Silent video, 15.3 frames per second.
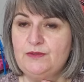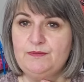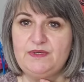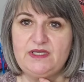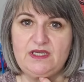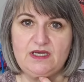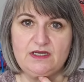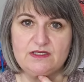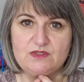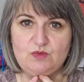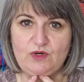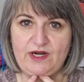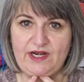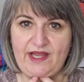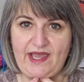because
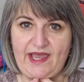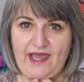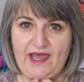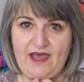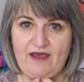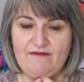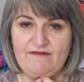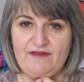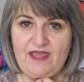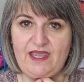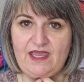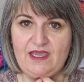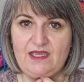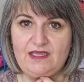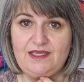we're going to have
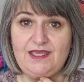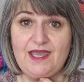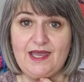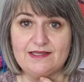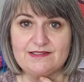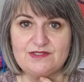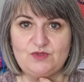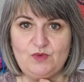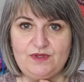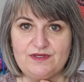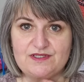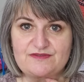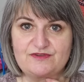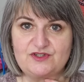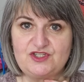a guest with
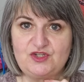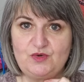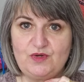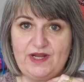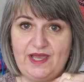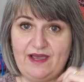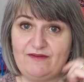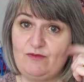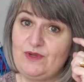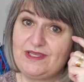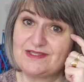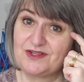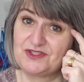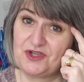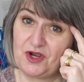us for two and a half
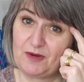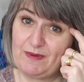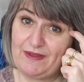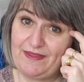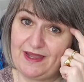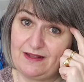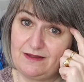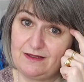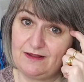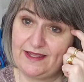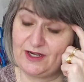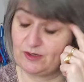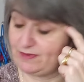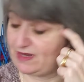weeks. I'll talk about that a little later